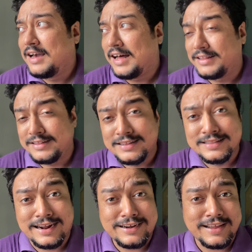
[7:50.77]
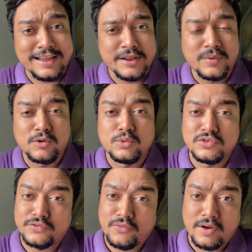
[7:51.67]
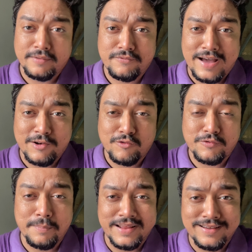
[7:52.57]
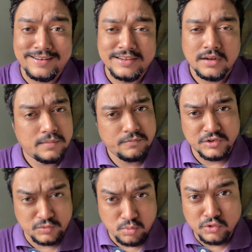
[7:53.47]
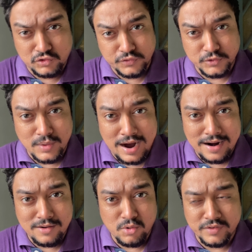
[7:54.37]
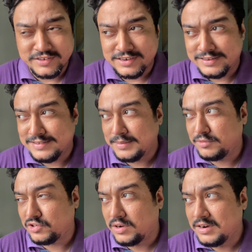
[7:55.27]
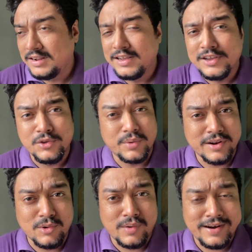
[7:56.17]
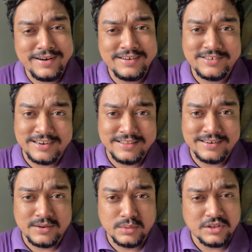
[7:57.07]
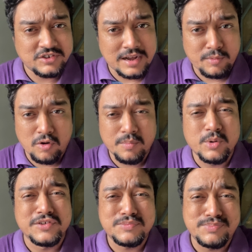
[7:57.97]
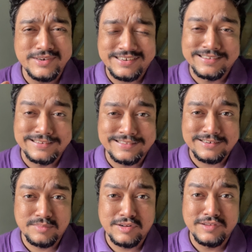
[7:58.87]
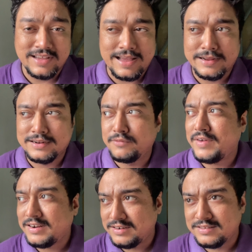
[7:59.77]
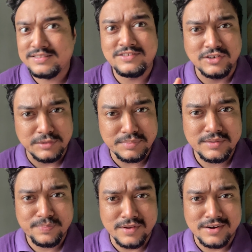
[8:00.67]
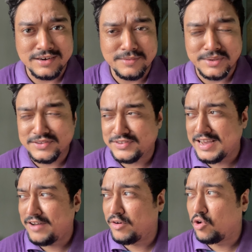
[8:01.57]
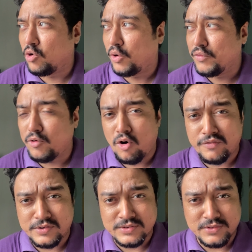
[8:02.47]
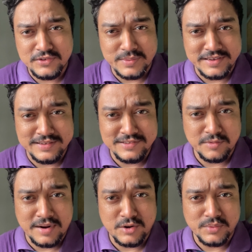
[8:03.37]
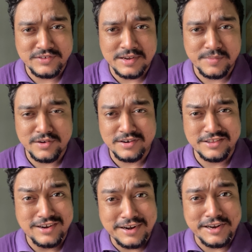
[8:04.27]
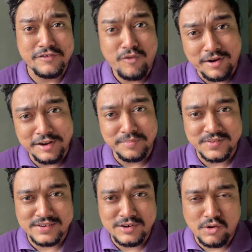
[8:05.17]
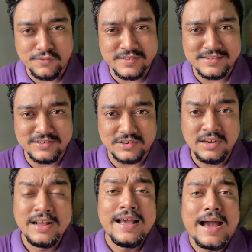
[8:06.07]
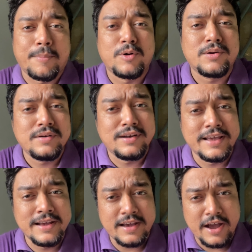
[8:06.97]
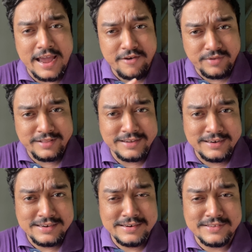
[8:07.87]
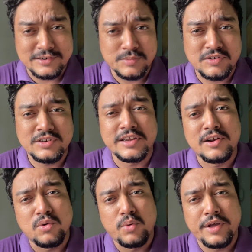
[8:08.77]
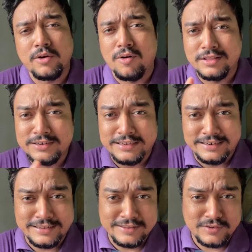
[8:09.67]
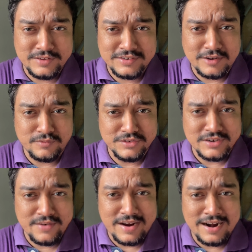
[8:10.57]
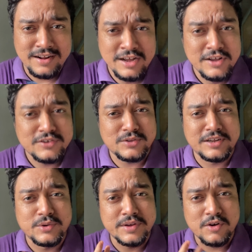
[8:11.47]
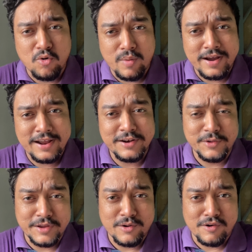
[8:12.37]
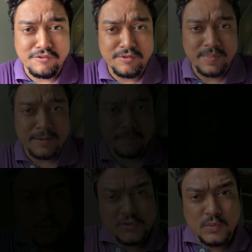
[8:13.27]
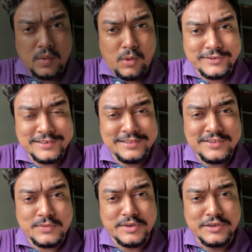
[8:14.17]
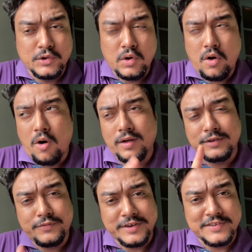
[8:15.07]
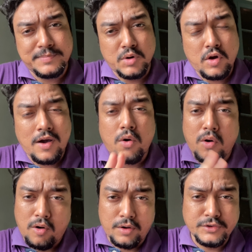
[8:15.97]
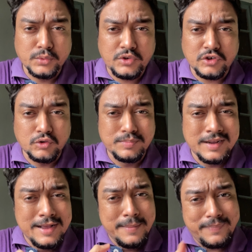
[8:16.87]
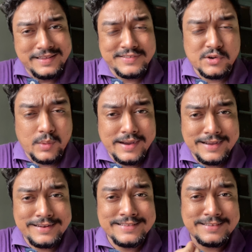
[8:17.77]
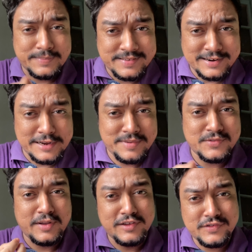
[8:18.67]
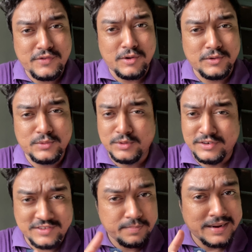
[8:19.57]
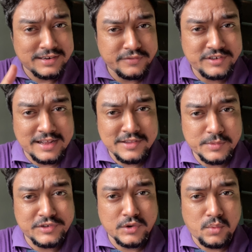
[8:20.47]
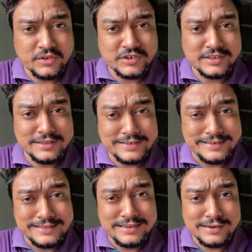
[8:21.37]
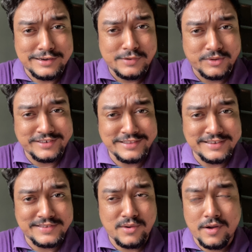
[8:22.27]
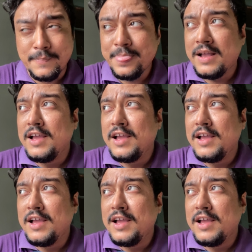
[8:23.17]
Other than that, anyone who is a fan of biryani, which most of you are over Chinese, I'm sure, you can go ahead and try that out. The chop combo is pretty reasonable. In fact, it is cheap, all right, because you have a lot of offers on Swiggy and Zomato, which I'm hearing 30-40% off, etc. I'm going to link everything in the description, including all the details of the stuff which I've had, so that you can go ahead and you can order from them. Folks who are watching this video on Facebook or YouTube, please go ahead and subscribe as well as follow to the respective channels which you're watching these on.